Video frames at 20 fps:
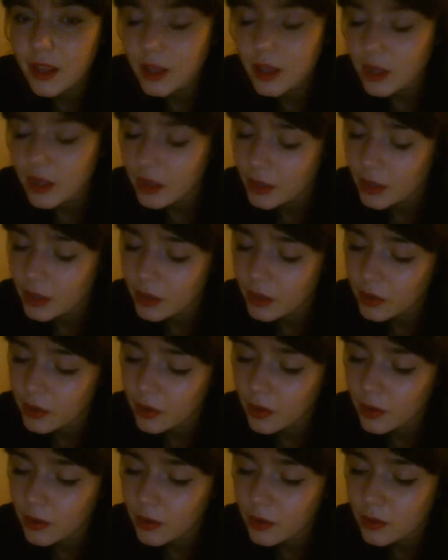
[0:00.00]
The
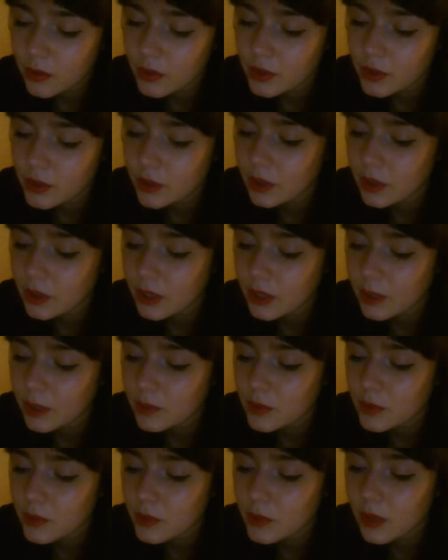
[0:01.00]
crone took
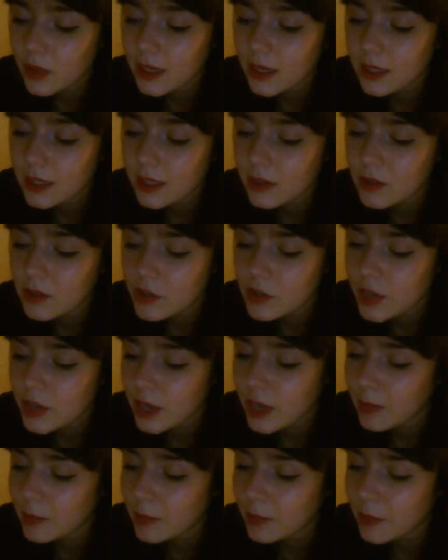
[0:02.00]
him to a little
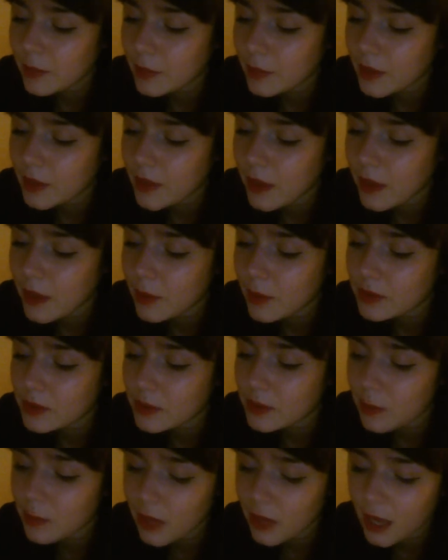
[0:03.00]
chamber where there was
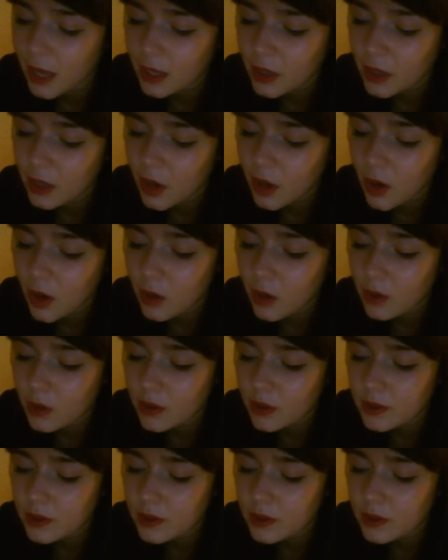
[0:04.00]
a black oak